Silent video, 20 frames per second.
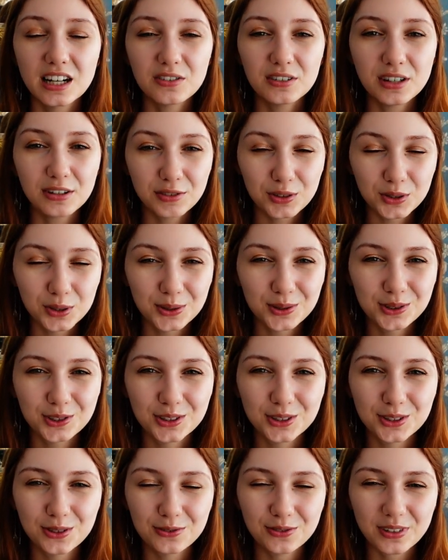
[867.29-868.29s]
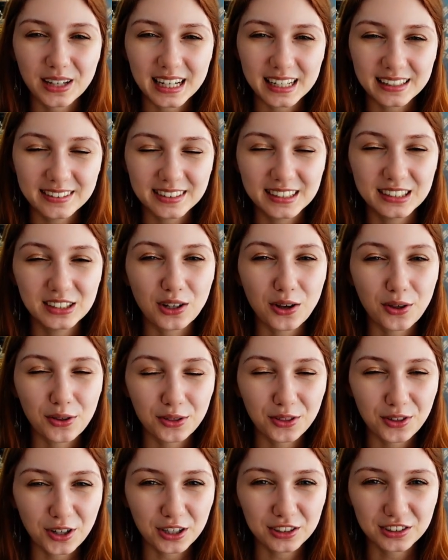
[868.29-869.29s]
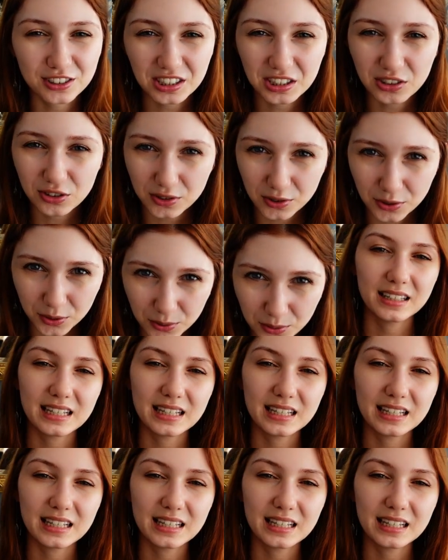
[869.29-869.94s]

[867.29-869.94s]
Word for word: Revolution of 1832.